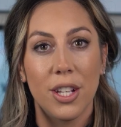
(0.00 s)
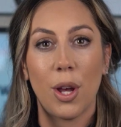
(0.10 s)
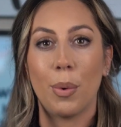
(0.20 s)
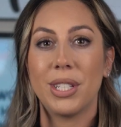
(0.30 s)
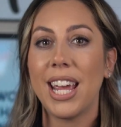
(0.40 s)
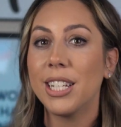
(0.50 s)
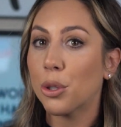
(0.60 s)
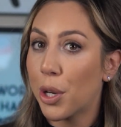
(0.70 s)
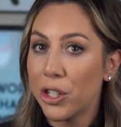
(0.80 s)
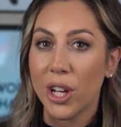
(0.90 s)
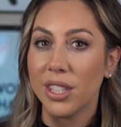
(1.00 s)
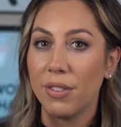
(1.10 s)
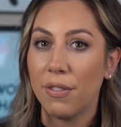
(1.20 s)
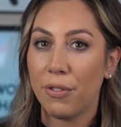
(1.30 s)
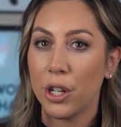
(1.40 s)
So I would take screenshots
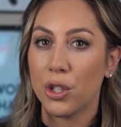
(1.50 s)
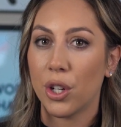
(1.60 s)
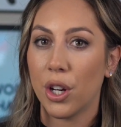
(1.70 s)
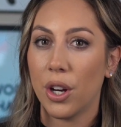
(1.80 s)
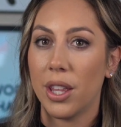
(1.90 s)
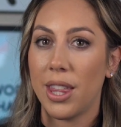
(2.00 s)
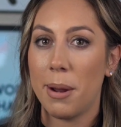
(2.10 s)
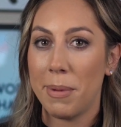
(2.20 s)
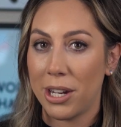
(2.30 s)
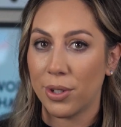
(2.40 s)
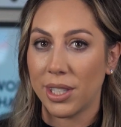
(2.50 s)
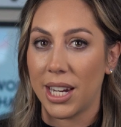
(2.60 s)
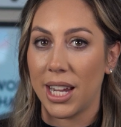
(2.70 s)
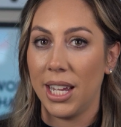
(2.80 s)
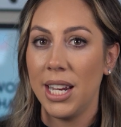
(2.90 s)
of the furniture that I'm
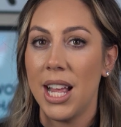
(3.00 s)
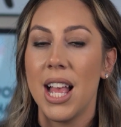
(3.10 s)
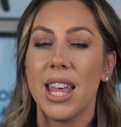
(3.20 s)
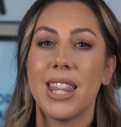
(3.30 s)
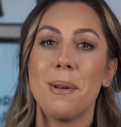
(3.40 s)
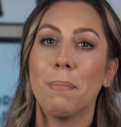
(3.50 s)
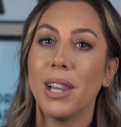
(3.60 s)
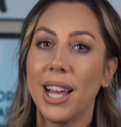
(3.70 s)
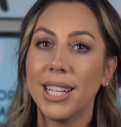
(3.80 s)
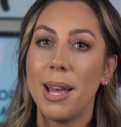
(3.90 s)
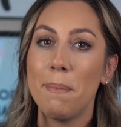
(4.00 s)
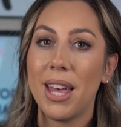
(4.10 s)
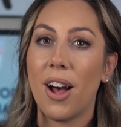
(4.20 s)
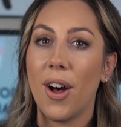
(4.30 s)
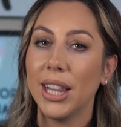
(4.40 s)
interested in, then plug them
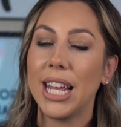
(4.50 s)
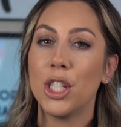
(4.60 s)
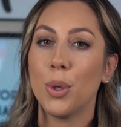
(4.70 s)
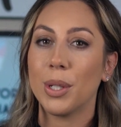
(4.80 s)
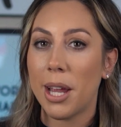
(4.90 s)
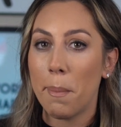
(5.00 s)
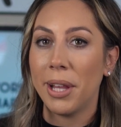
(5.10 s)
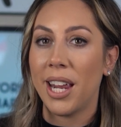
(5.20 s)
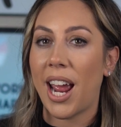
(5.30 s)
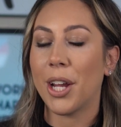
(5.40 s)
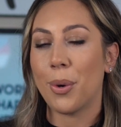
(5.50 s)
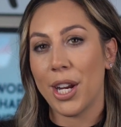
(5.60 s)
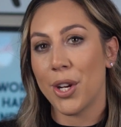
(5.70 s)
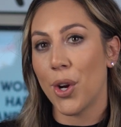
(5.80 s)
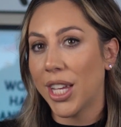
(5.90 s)
all into a template I
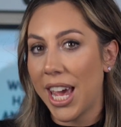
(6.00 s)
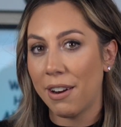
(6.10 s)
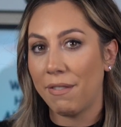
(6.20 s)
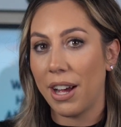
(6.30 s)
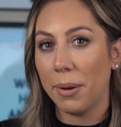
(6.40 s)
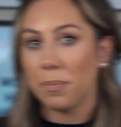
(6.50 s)
created on Canva.